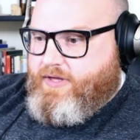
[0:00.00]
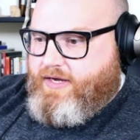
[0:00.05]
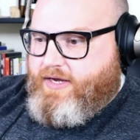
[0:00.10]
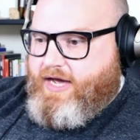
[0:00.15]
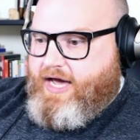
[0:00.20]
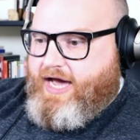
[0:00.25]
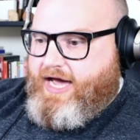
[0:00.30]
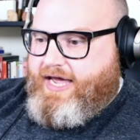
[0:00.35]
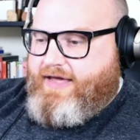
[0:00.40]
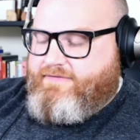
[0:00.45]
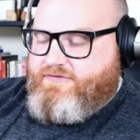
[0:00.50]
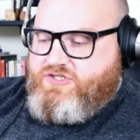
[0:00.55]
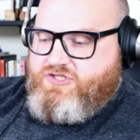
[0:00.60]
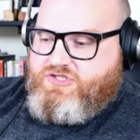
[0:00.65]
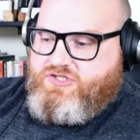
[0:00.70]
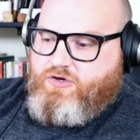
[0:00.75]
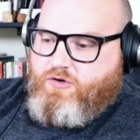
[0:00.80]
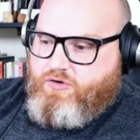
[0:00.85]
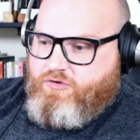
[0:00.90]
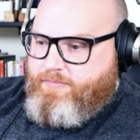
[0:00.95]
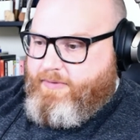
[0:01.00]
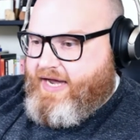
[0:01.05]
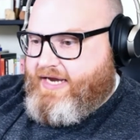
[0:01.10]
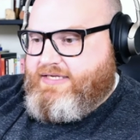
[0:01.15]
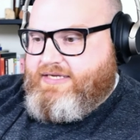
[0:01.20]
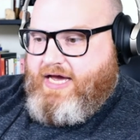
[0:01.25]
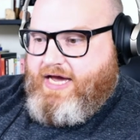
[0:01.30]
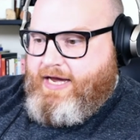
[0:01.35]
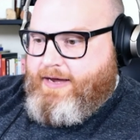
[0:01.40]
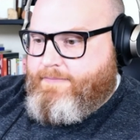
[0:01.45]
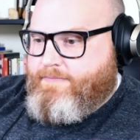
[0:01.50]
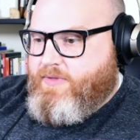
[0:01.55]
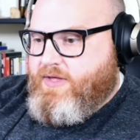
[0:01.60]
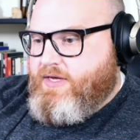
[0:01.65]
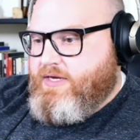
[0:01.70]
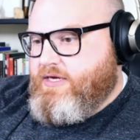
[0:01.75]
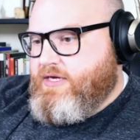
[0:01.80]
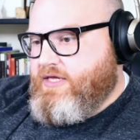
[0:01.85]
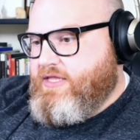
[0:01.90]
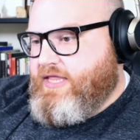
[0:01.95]
Like, I have sold my time.
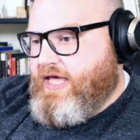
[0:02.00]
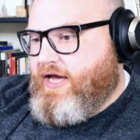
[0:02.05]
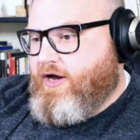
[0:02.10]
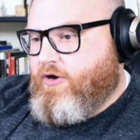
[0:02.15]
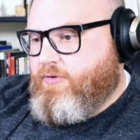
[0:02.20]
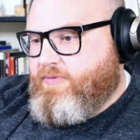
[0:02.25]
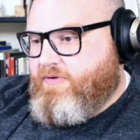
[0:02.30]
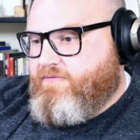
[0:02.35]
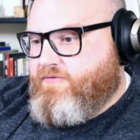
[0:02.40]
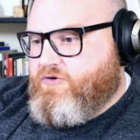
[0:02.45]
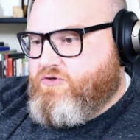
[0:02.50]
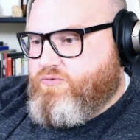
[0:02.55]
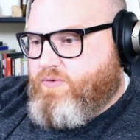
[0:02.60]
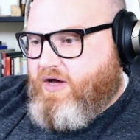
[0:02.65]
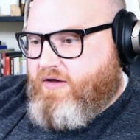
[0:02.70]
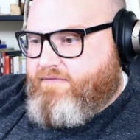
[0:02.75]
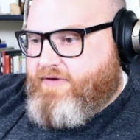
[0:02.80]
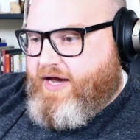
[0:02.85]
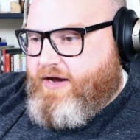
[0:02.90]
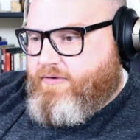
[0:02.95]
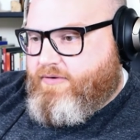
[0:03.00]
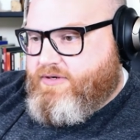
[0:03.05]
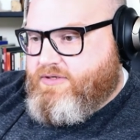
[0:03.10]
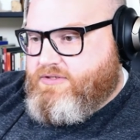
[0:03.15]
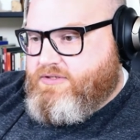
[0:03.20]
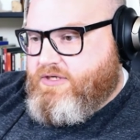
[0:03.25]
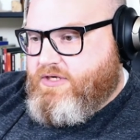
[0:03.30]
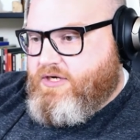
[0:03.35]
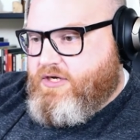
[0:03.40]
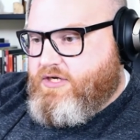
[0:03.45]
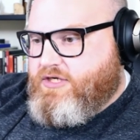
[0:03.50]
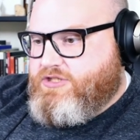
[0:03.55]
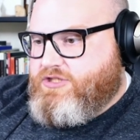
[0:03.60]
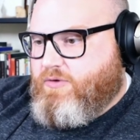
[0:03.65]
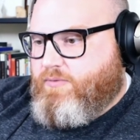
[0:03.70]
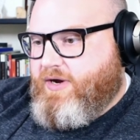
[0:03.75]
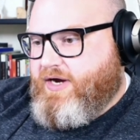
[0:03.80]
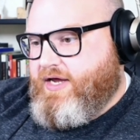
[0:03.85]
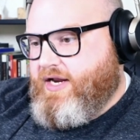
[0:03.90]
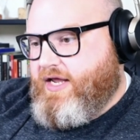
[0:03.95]
They own me for 12 hours. So
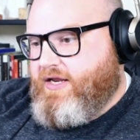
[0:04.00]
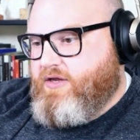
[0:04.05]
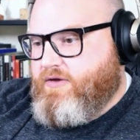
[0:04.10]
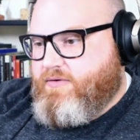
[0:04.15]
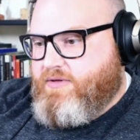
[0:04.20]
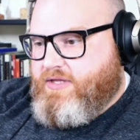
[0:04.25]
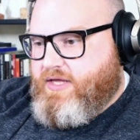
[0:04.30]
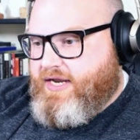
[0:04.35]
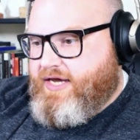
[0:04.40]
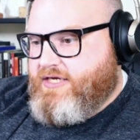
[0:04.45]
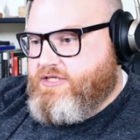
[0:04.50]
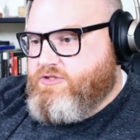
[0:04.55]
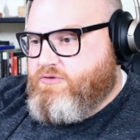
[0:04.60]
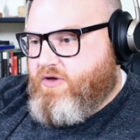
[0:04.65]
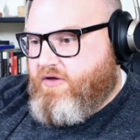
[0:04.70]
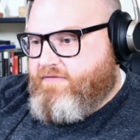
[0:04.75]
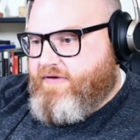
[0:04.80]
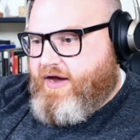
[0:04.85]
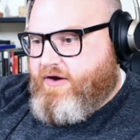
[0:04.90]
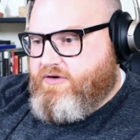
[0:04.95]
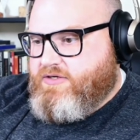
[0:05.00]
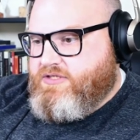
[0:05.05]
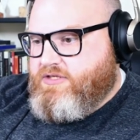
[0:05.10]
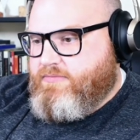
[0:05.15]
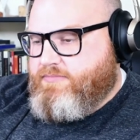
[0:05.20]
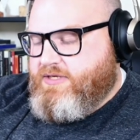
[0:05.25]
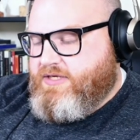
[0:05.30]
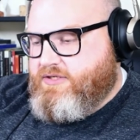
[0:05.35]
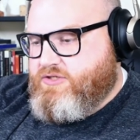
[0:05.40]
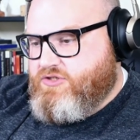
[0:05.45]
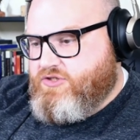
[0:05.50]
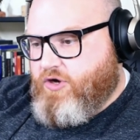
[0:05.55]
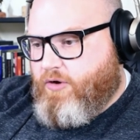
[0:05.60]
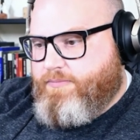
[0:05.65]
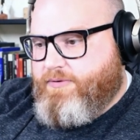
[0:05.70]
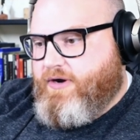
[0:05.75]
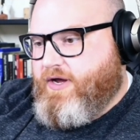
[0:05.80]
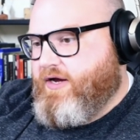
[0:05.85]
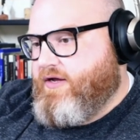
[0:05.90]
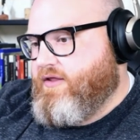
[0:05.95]
what can I do in the next 12 hours to be so
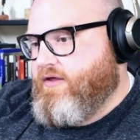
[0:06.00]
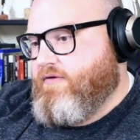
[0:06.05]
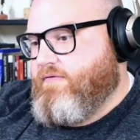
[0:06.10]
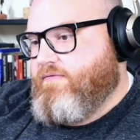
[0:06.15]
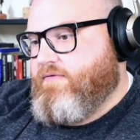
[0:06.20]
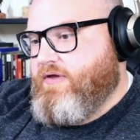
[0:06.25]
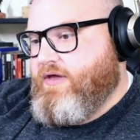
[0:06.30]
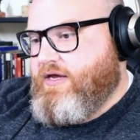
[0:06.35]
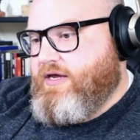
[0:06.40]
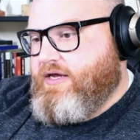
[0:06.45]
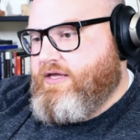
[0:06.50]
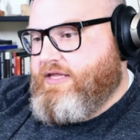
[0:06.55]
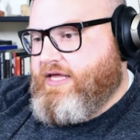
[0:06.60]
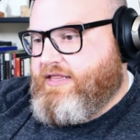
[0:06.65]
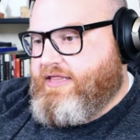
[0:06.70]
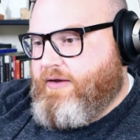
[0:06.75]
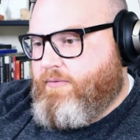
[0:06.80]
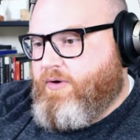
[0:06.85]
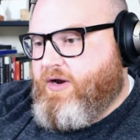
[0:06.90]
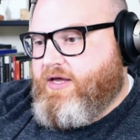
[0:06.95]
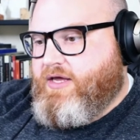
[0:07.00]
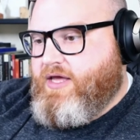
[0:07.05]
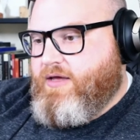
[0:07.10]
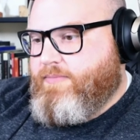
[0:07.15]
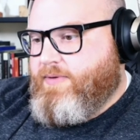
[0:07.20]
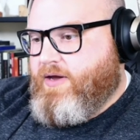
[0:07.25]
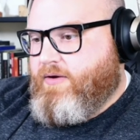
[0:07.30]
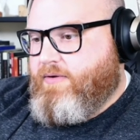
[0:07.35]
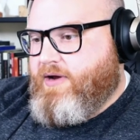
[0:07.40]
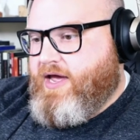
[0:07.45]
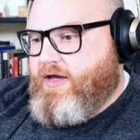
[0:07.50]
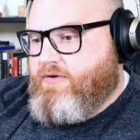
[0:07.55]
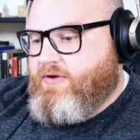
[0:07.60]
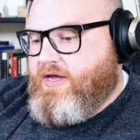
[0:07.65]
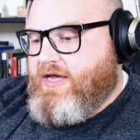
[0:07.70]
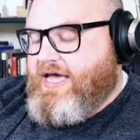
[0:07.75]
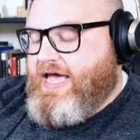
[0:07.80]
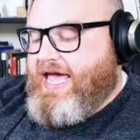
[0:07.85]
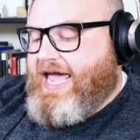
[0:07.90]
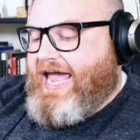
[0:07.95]
productive that they want to keep me around?
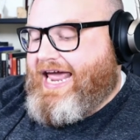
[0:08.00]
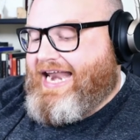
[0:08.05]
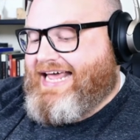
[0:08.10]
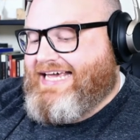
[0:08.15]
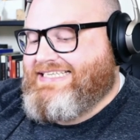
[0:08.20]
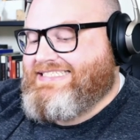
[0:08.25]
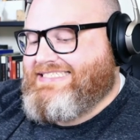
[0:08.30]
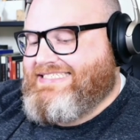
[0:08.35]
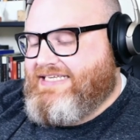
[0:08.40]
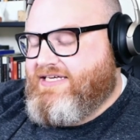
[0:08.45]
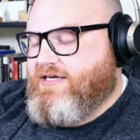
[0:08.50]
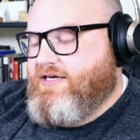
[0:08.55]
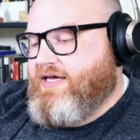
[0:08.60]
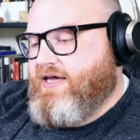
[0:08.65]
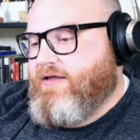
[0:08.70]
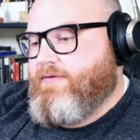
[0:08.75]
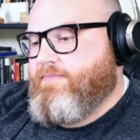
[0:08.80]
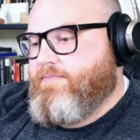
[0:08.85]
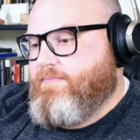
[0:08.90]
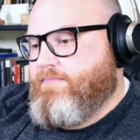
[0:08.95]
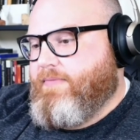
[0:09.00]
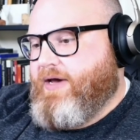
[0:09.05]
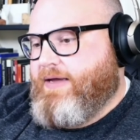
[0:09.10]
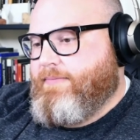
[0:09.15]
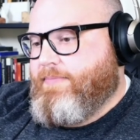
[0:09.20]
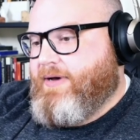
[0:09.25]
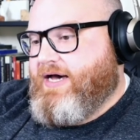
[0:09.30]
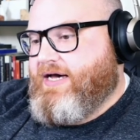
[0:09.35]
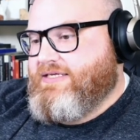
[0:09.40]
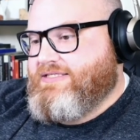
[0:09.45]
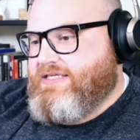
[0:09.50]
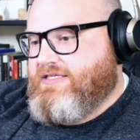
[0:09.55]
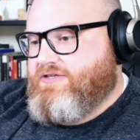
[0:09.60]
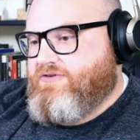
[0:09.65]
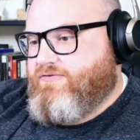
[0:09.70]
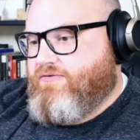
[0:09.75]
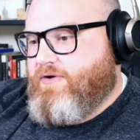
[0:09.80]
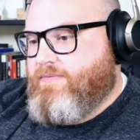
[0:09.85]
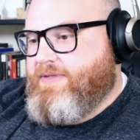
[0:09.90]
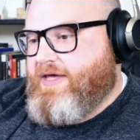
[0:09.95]
And I still get my bosses
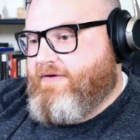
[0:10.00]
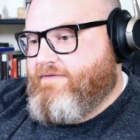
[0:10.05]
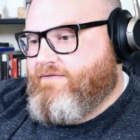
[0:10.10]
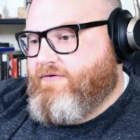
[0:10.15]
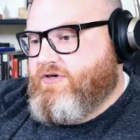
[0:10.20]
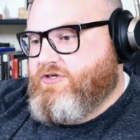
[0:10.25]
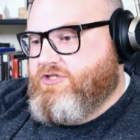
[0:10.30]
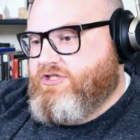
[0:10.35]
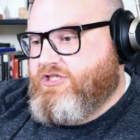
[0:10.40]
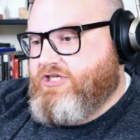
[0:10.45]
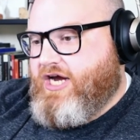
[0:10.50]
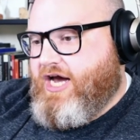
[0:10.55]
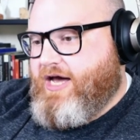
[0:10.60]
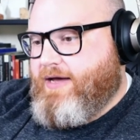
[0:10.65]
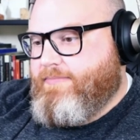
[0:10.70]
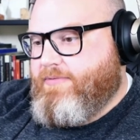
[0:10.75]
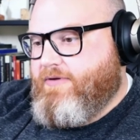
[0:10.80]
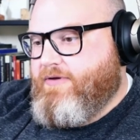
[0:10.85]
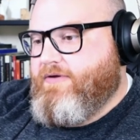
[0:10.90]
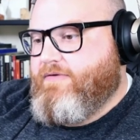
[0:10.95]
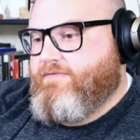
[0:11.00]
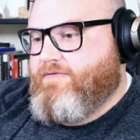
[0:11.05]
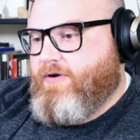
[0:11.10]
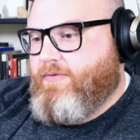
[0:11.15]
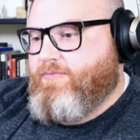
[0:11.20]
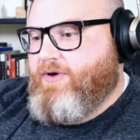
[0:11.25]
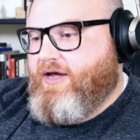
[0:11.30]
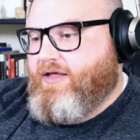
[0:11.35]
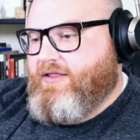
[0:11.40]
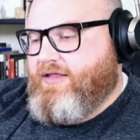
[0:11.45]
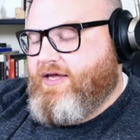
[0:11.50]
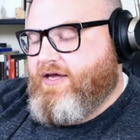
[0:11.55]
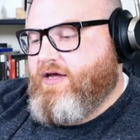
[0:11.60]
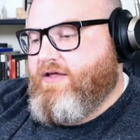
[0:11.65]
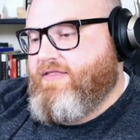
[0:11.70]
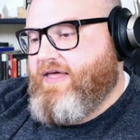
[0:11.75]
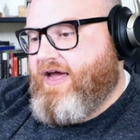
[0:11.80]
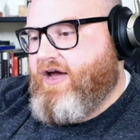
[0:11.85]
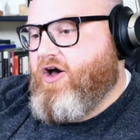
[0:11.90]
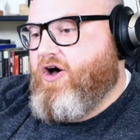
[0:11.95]
from that first job from Rhett and Link.
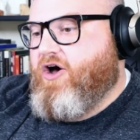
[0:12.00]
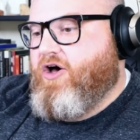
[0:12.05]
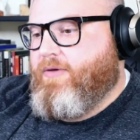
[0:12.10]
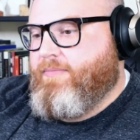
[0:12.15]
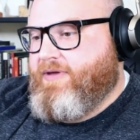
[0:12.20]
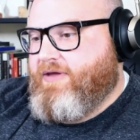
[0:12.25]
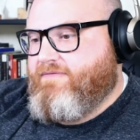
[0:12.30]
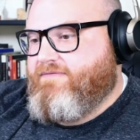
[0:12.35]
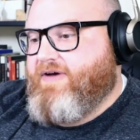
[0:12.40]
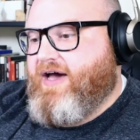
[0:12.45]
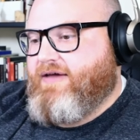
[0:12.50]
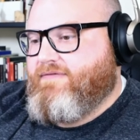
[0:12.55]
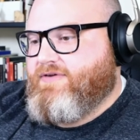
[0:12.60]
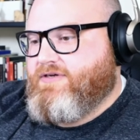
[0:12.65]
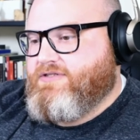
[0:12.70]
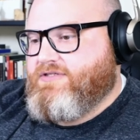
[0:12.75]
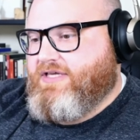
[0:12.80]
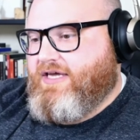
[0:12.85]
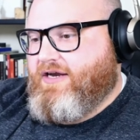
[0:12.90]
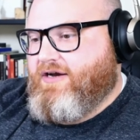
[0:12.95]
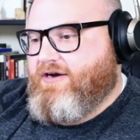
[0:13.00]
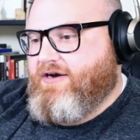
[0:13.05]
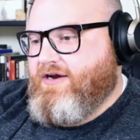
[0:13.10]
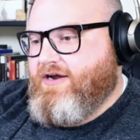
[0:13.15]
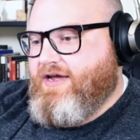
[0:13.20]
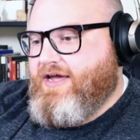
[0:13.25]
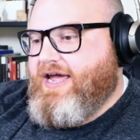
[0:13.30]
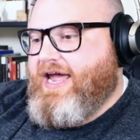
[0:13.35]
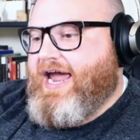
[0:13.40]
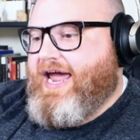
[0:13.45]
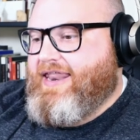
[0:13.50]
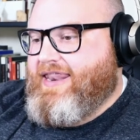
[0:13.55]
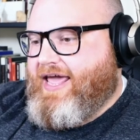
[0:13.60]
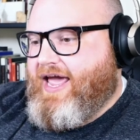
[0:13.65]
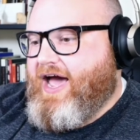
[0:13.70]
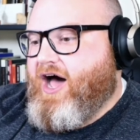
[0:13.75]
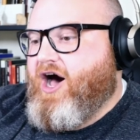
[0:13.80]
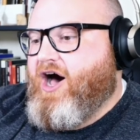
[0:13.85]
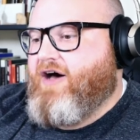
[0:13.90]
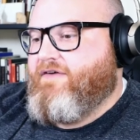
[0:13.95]
They call me 5 years later and
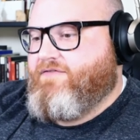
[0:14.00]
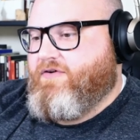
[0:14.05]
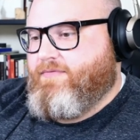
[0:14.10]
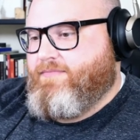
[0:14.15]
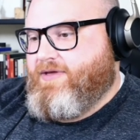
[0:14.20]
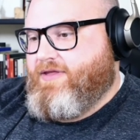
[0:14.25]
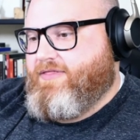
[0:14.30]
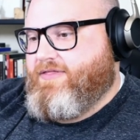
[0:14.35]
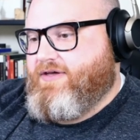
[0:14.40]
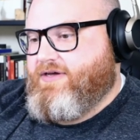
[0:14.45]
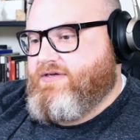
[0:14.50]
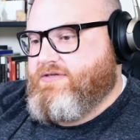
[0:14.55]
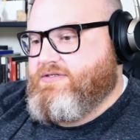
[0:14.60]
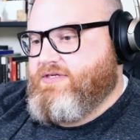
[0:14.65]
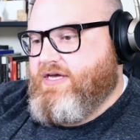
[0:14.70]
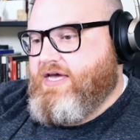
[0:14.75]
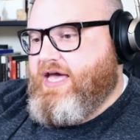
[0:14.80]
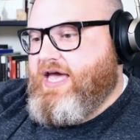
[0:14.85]
they offer me things.